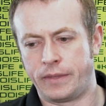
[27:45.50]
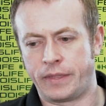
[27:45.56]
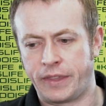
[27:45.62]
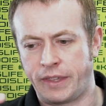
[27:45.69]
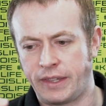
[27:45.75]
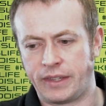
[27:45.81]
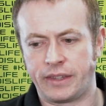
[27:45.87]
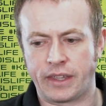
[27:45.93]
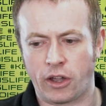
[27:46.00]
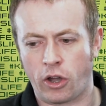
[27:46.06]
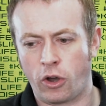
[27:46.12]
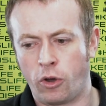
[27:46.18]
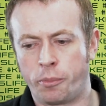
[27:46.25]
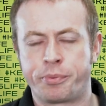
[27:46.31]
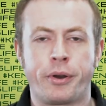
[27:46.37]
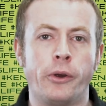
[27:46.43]
the
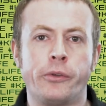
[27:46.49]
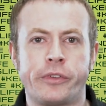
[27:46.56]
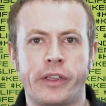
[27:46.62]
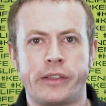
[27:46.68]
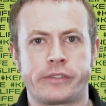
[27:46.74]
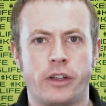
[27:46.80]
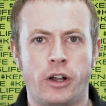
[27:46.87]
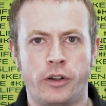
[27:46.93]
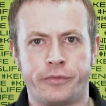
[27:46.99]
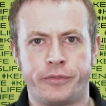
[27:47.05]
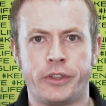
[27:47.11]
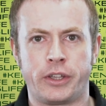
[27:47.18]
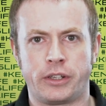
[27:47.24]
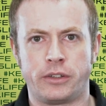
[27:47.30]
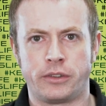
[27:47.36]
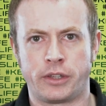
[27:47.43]
whole process of
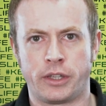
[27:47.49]
the